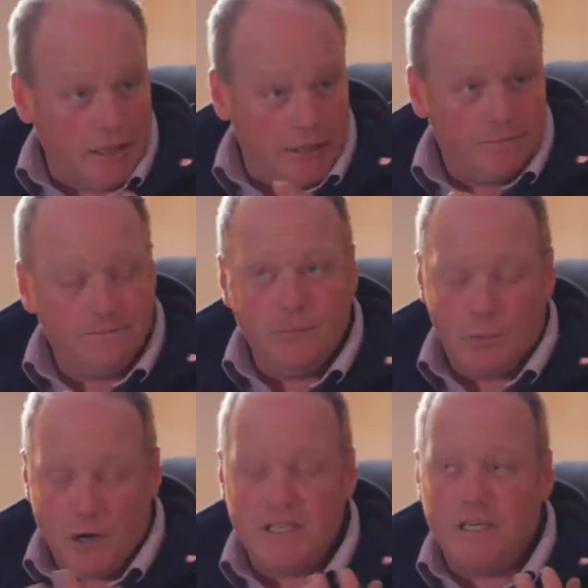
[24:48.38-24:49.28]
he's English,
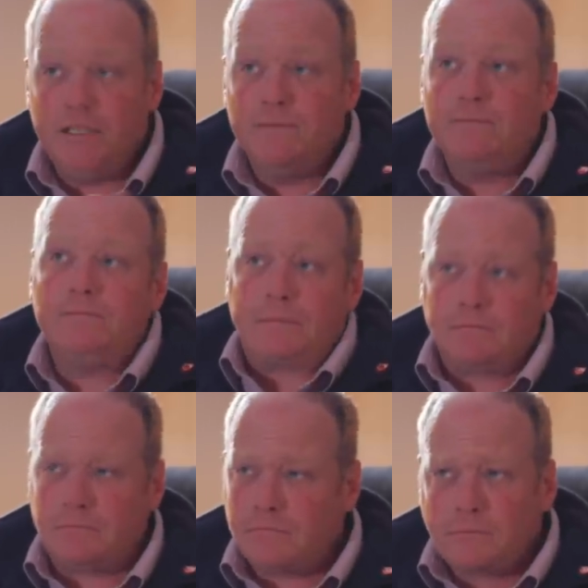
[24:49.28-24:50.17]
British.
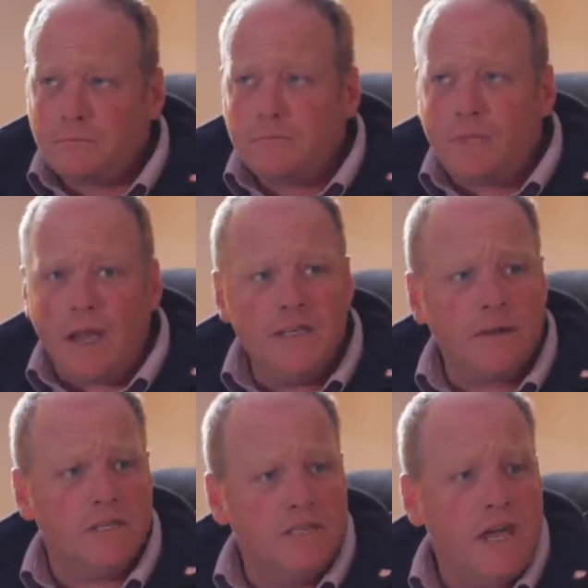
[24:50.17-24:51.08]

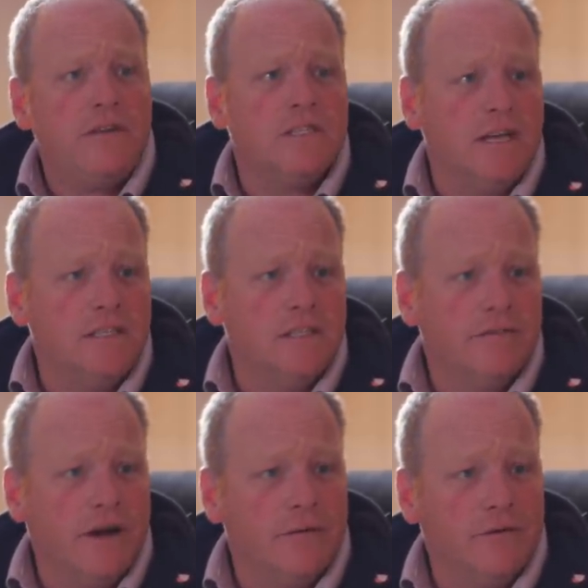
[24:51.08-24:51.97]
He's absolutely
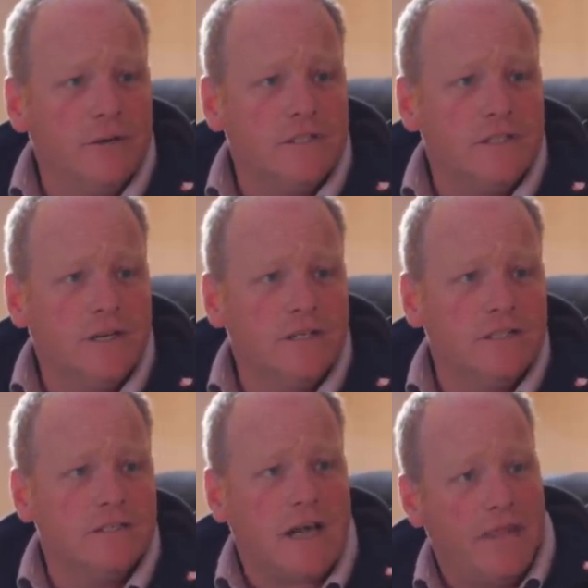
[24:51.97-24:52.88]
devastated the fact we've lost this
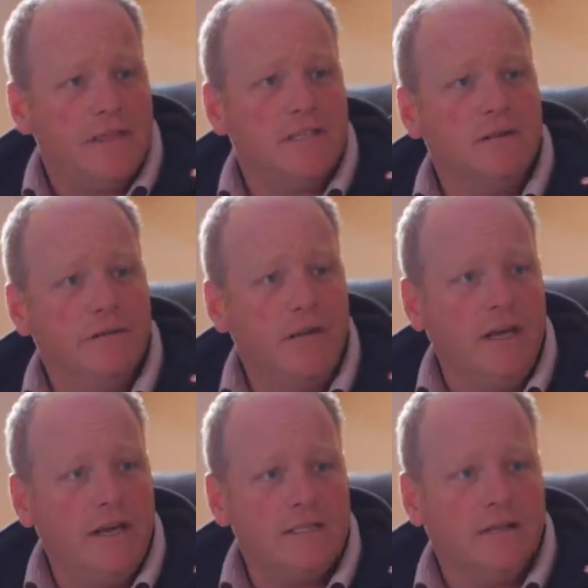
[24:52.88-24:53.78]
license at this time
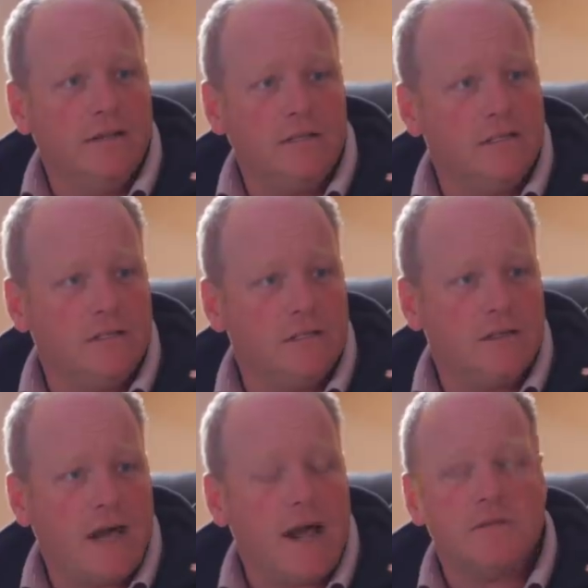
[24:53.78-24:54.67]
of year, and he's saying that this is
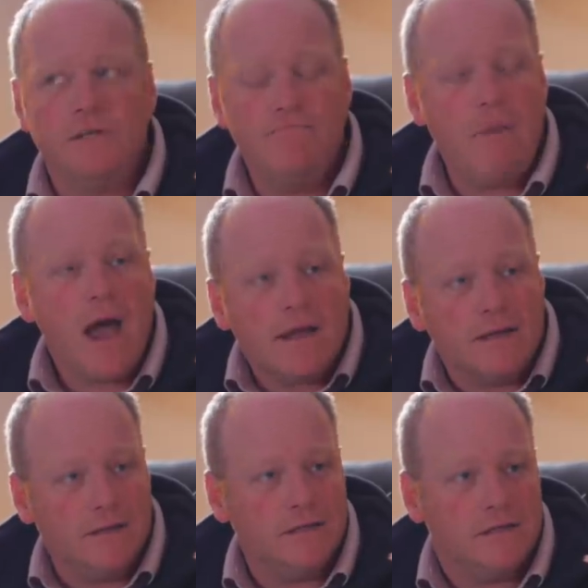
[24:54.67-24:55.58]
just absolute
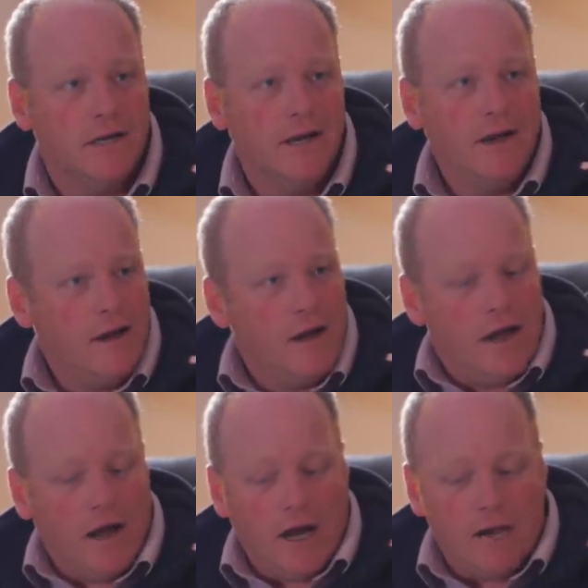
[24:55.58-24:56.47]
madness.
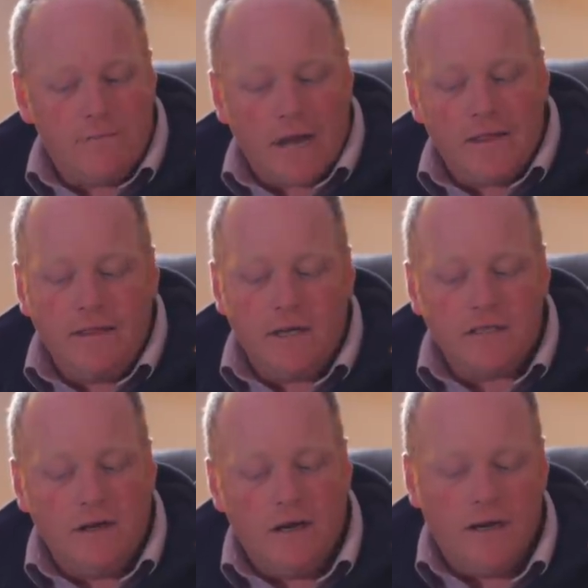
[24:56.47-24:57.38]
Um, and
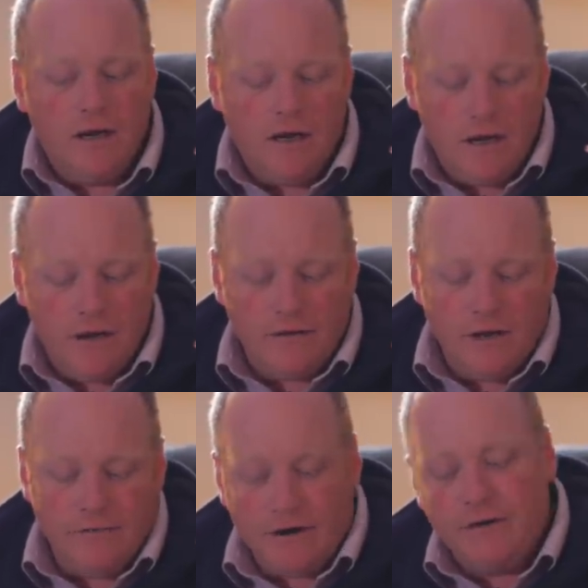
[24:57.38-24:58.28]
then there's a,
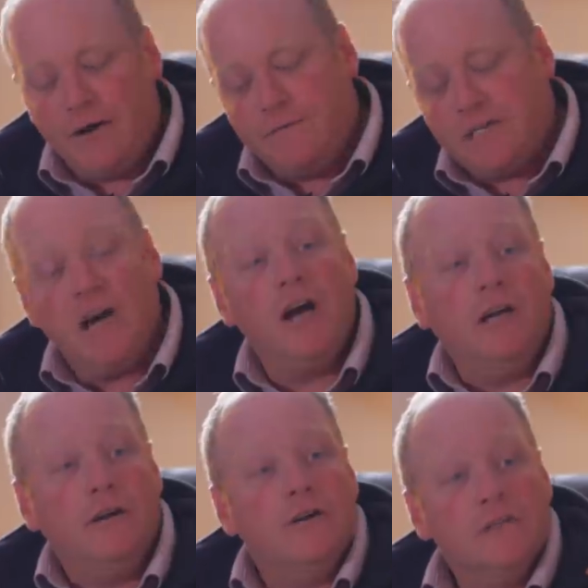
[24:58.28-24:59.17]
a, a, very famous
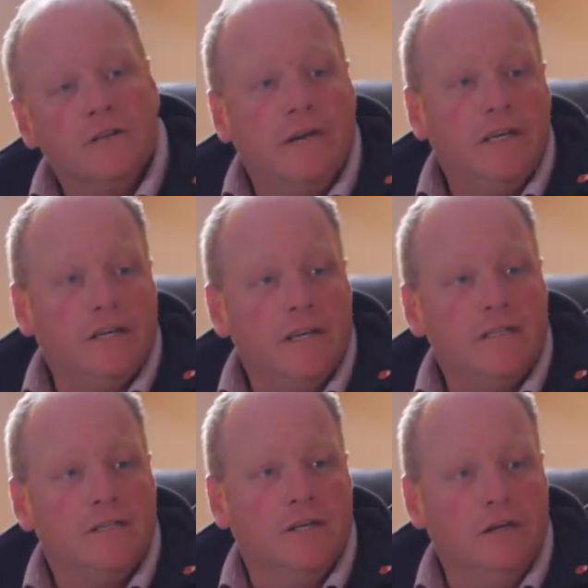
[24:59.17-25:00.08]
curlew
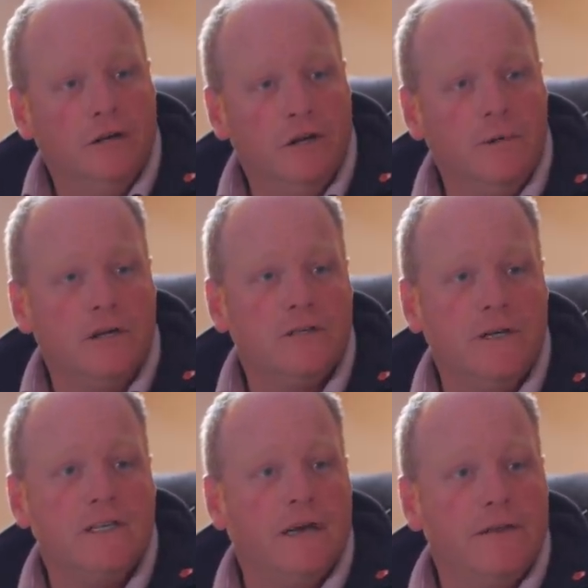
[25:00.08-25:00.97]
conservationist who, who put
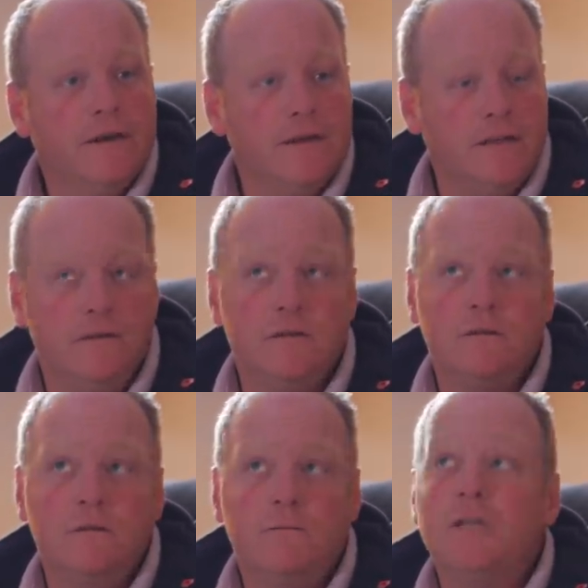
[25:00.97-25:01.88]
a tweet out the other,
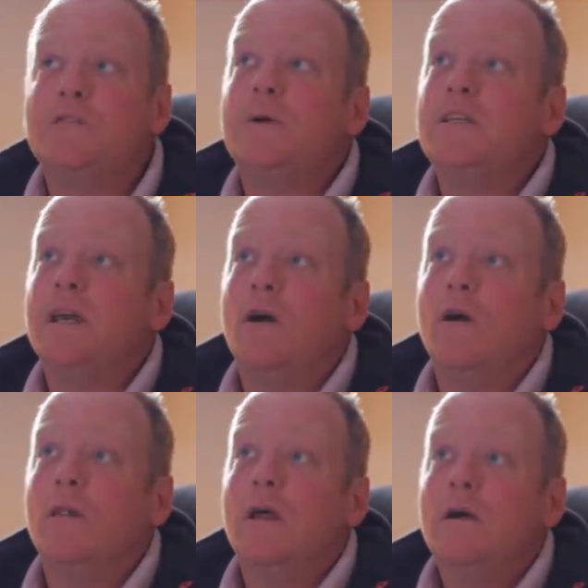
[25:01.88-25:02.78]
put a tweet
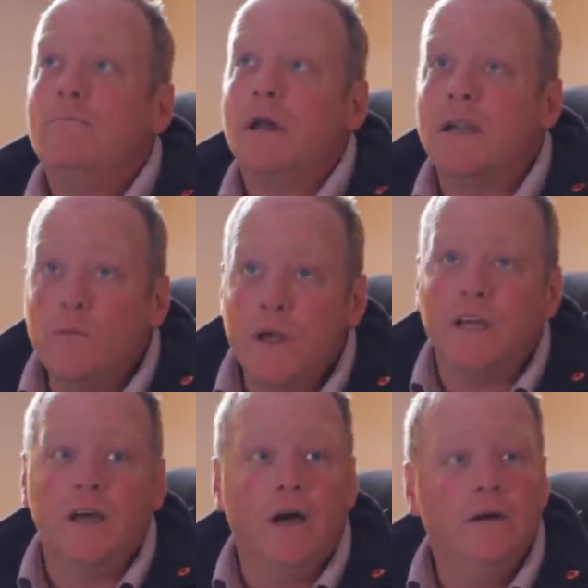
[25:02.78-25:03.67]
out on Monday
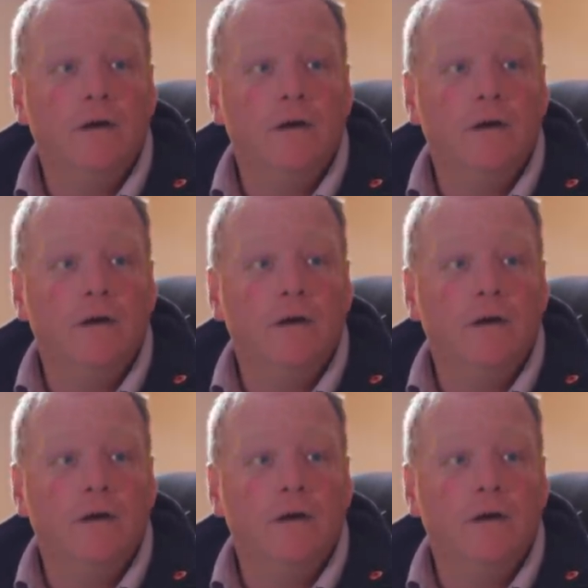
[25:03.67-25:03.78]
week